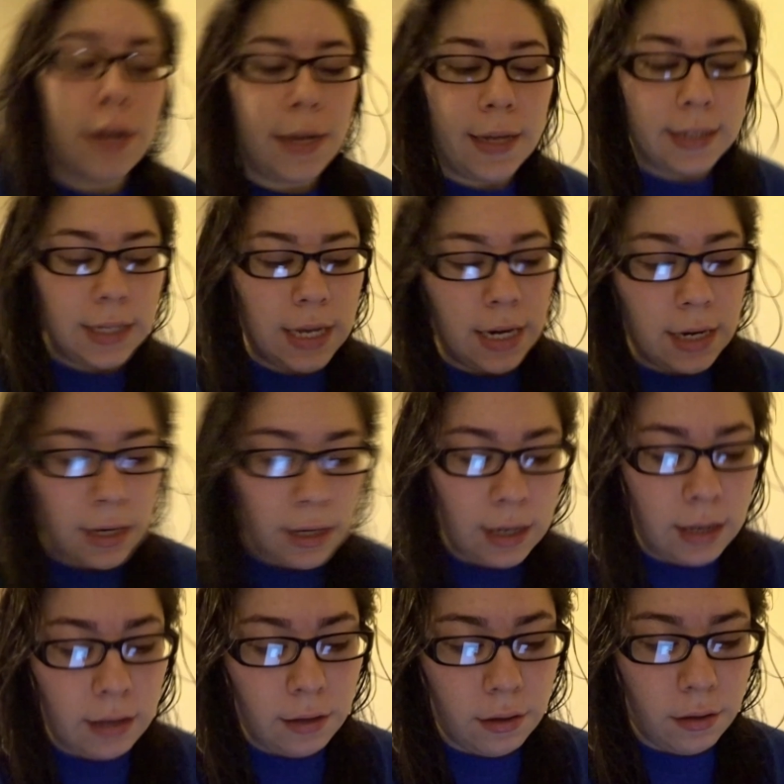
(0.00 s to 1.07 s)
I guess he didn't
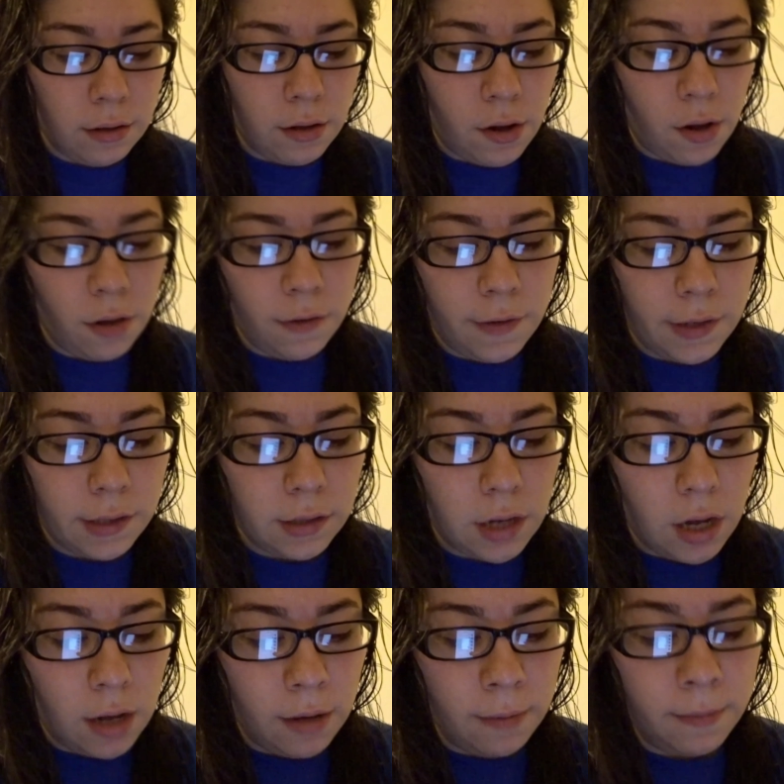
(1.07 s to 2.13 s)
eat all of his
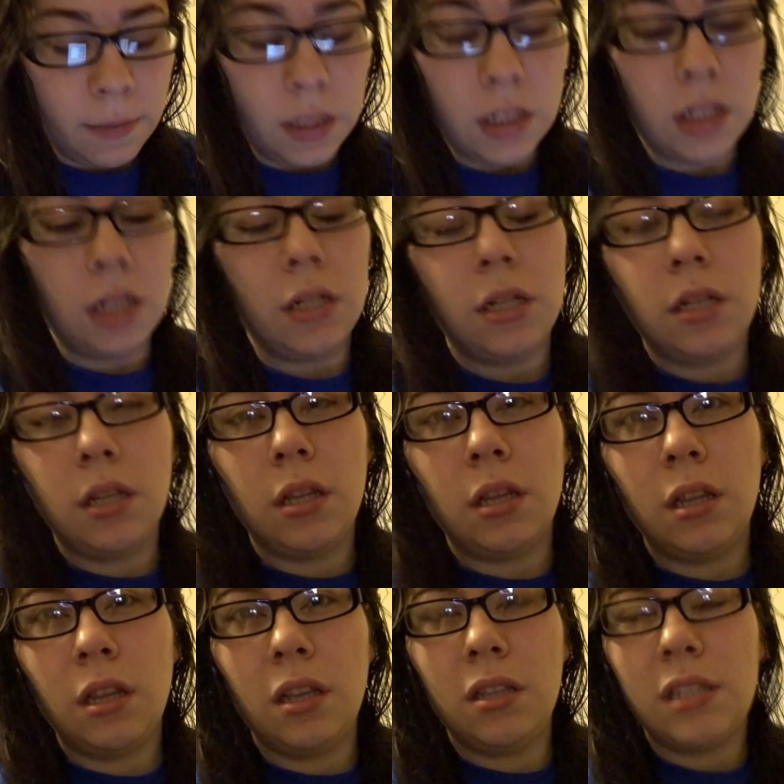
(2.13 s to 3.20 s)

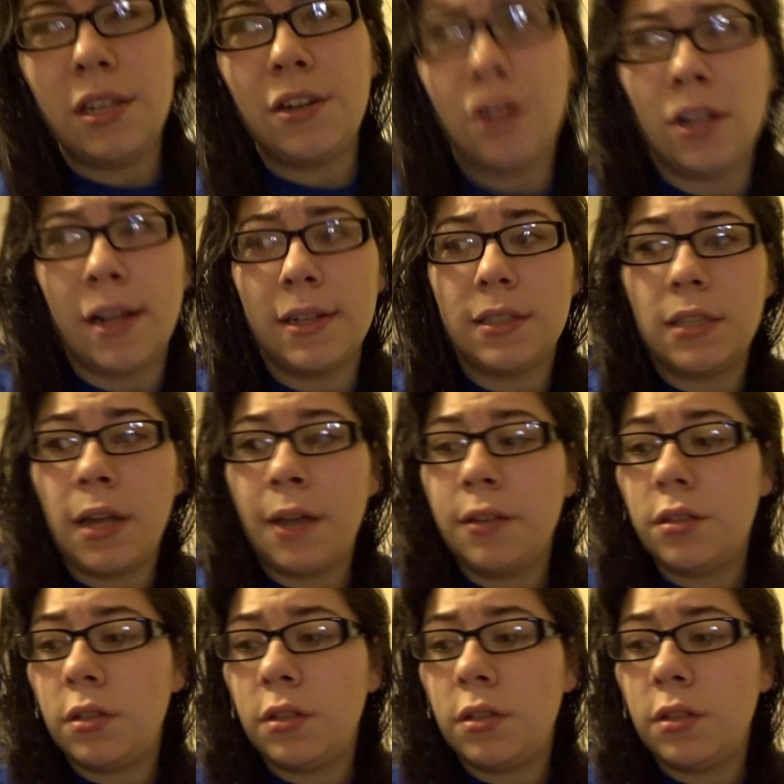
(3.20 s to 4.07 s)
dinner last night.